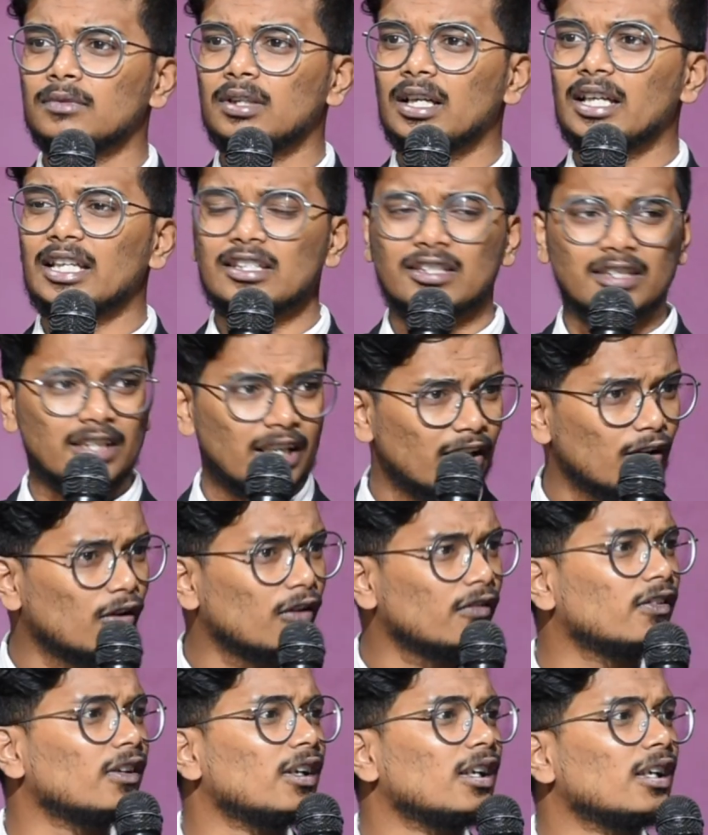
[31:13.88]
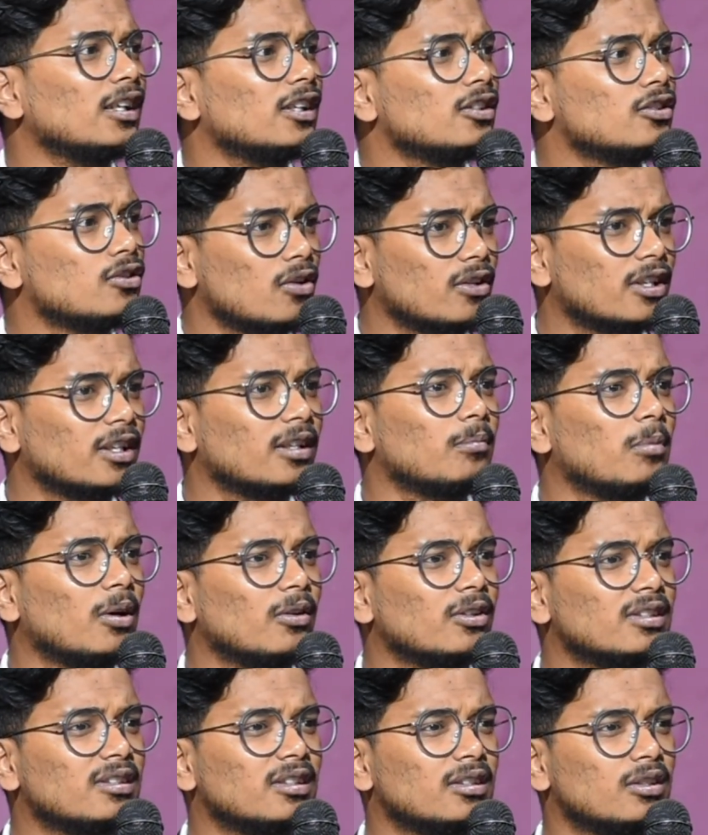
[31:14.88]
Instead of talking
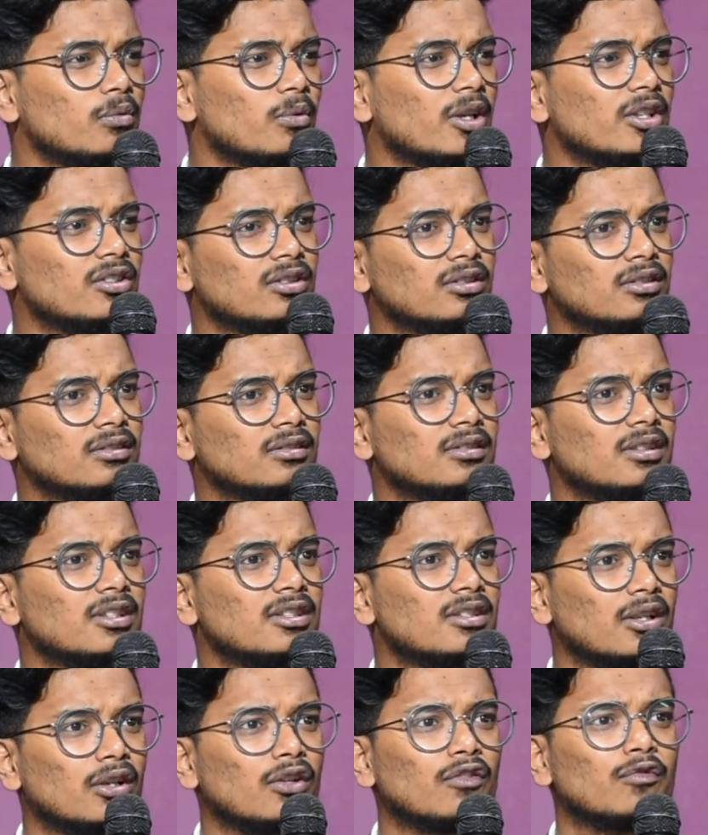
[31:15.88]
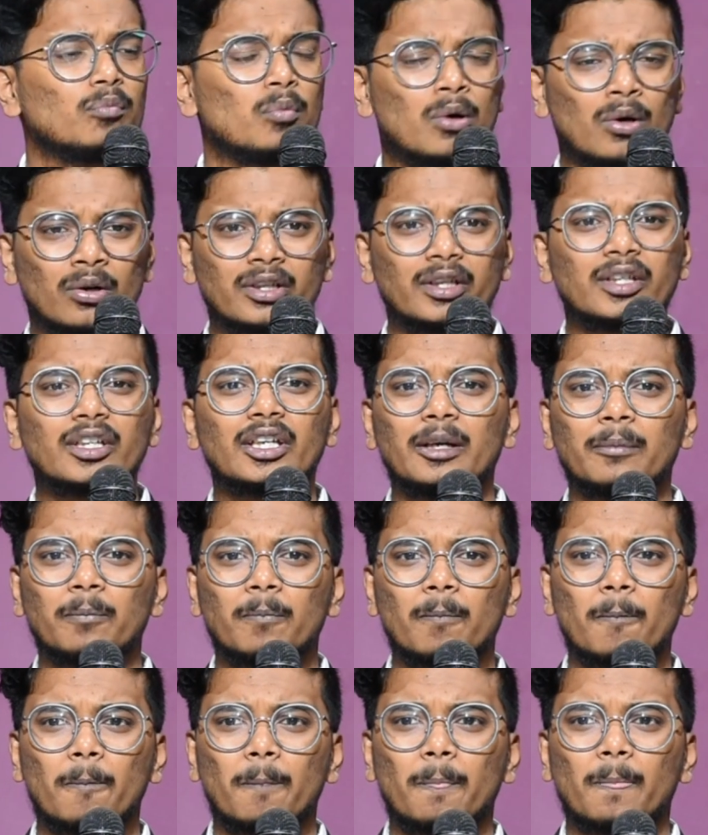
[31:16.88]
about a situation, instead of mocking him,
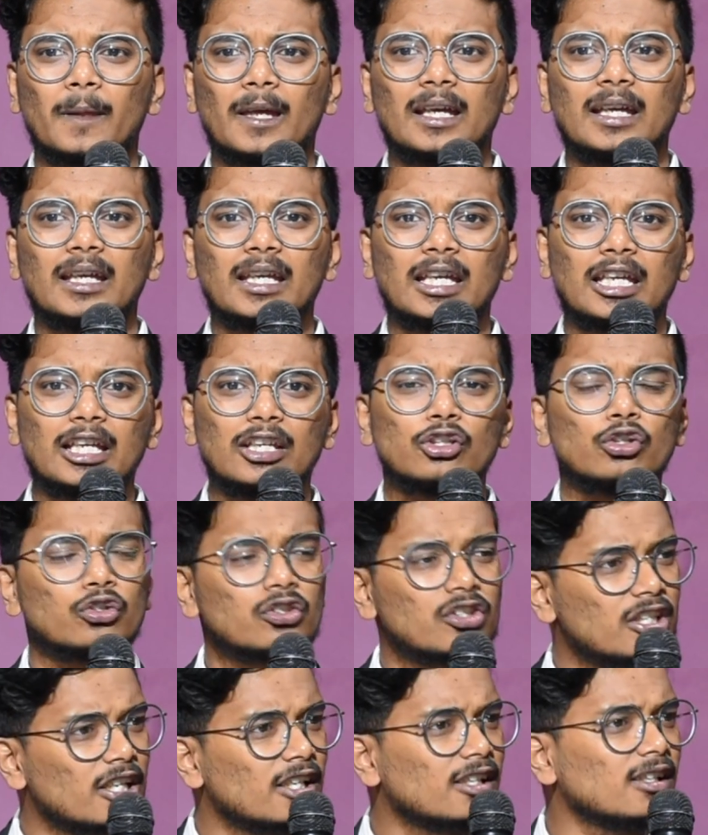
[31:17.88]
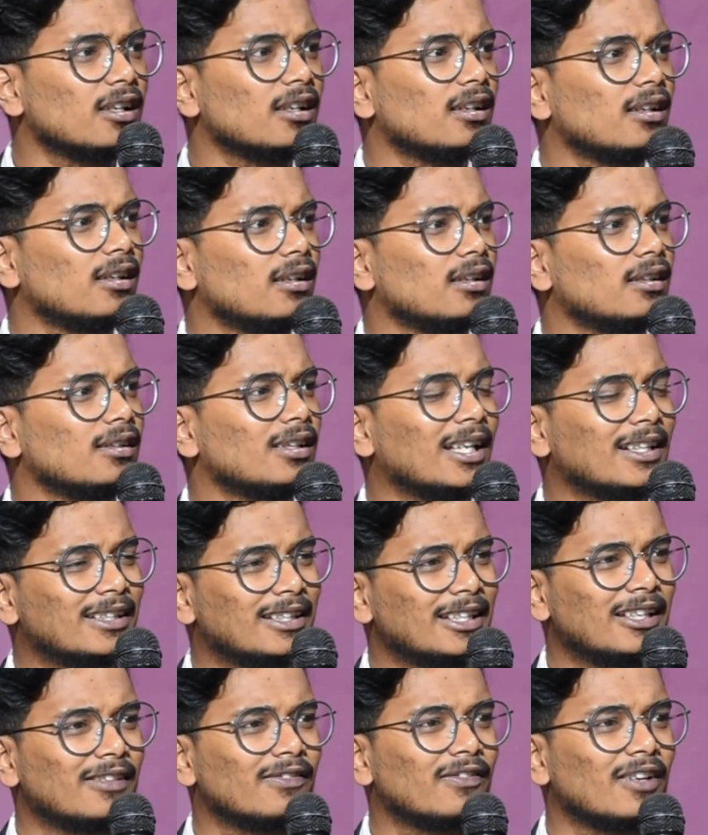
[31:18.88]
he looks at that
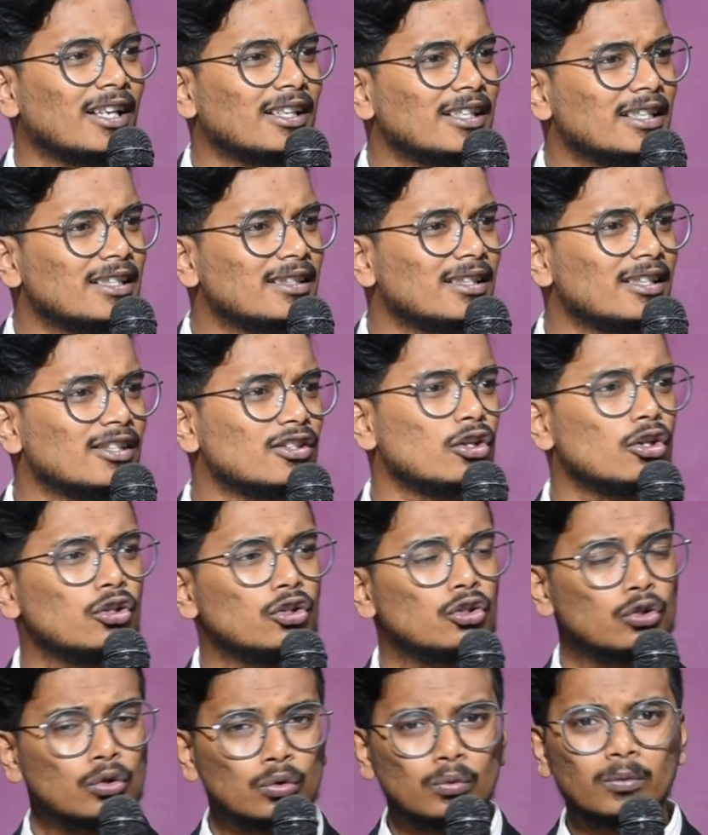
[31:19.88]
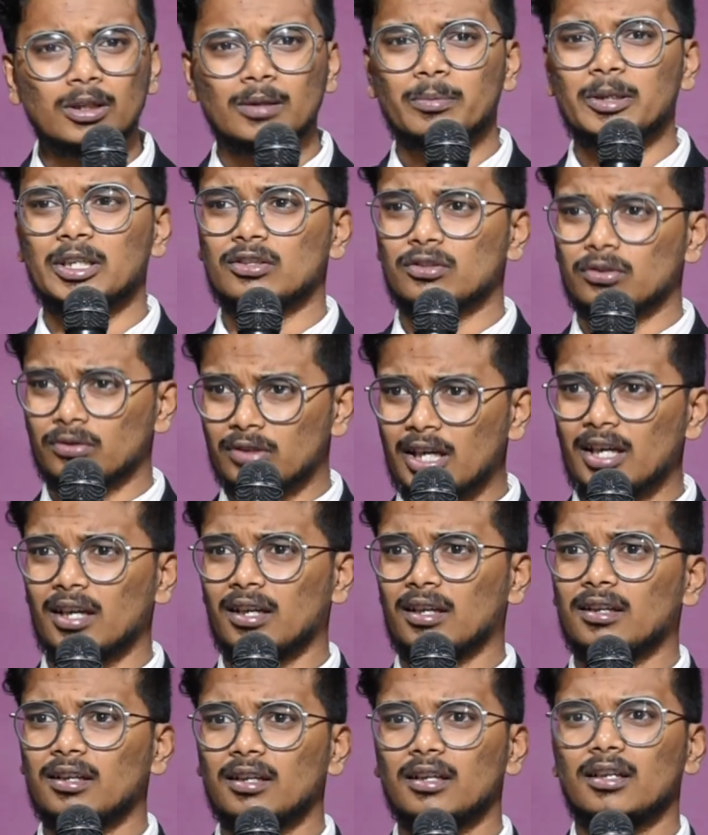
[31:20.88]
thief and he says, "You will be
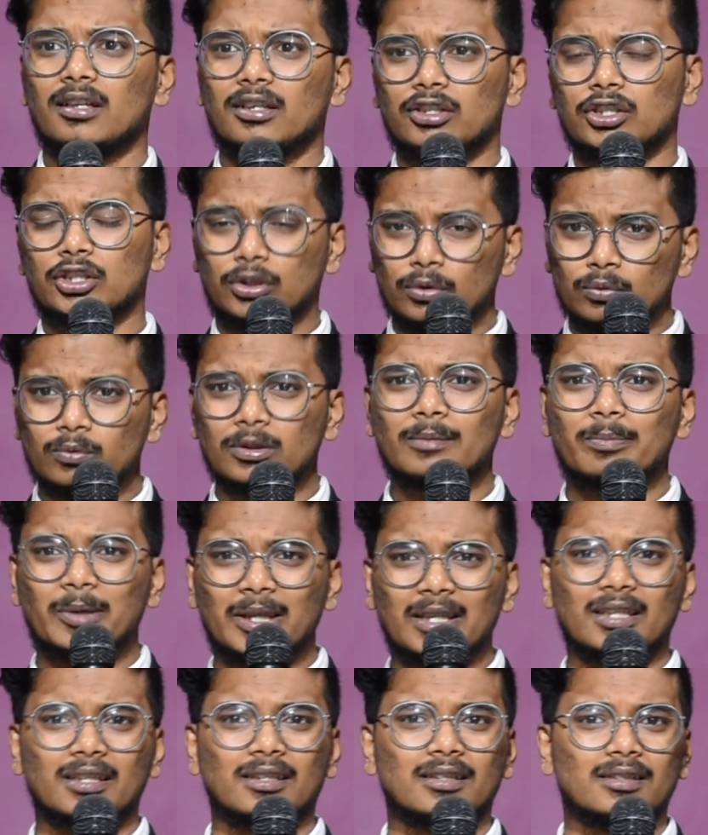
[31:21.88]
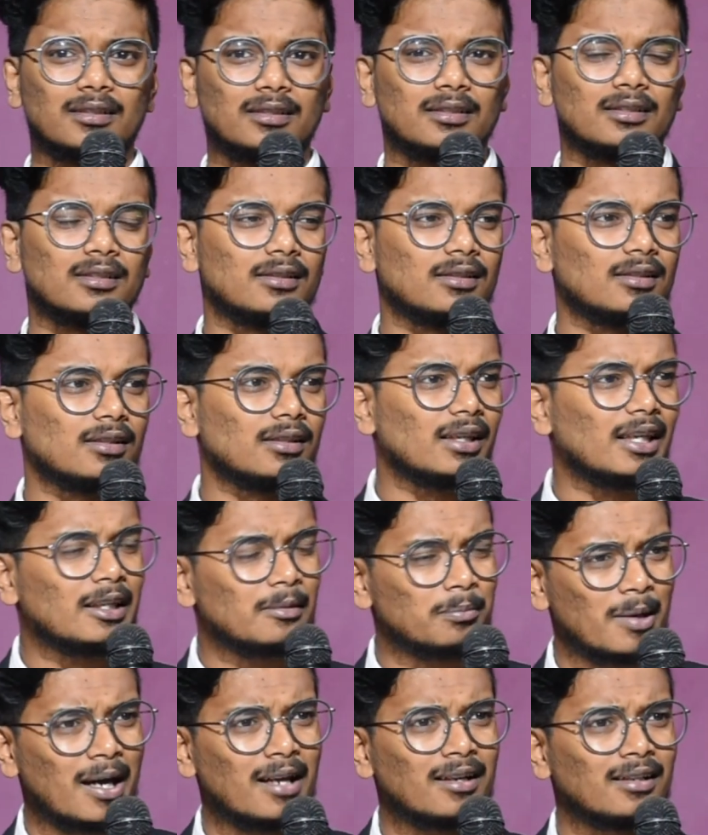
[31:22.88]
today, you will be in
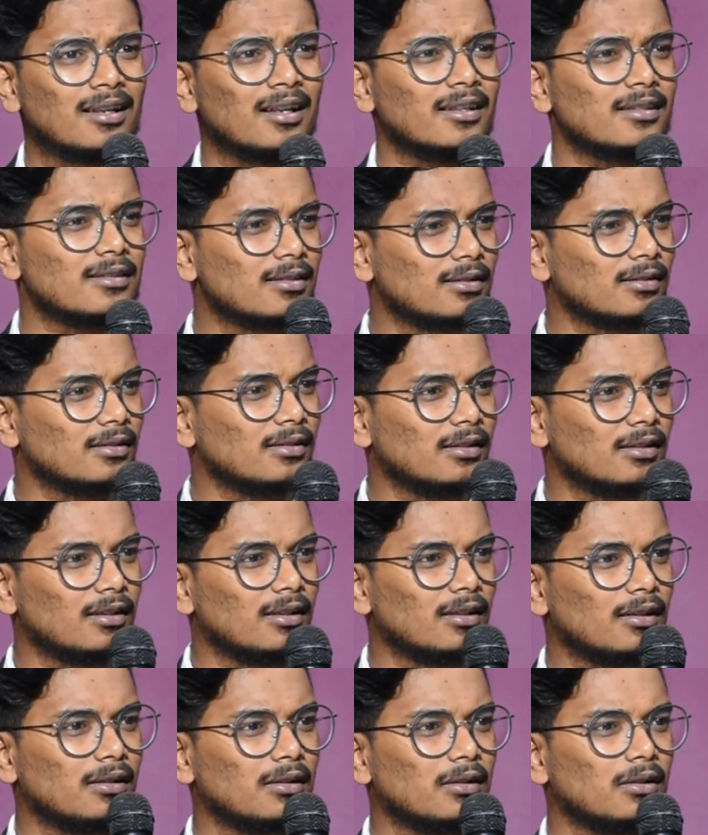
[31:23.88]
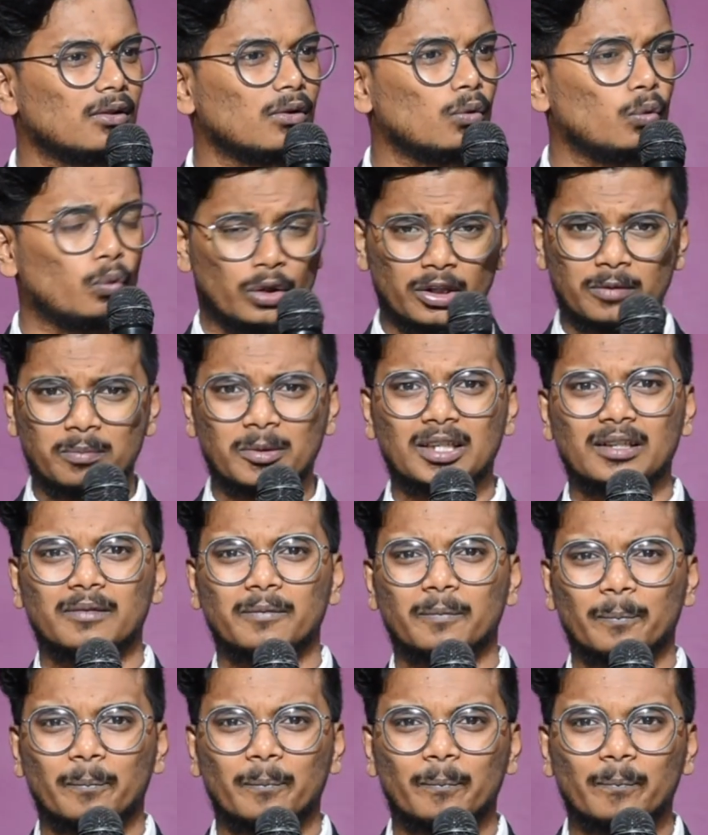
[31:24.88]
paradise with
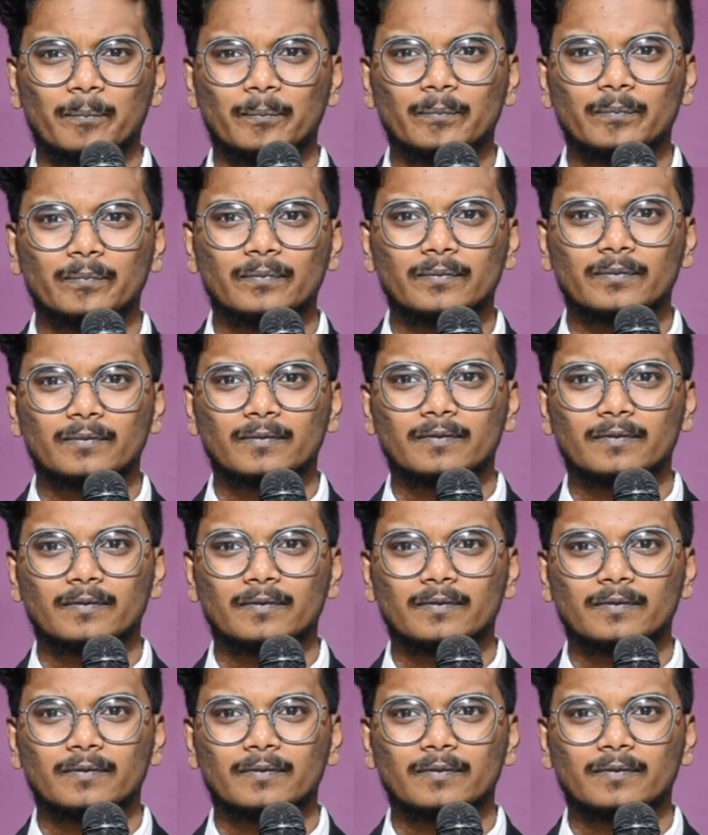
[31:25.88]
me."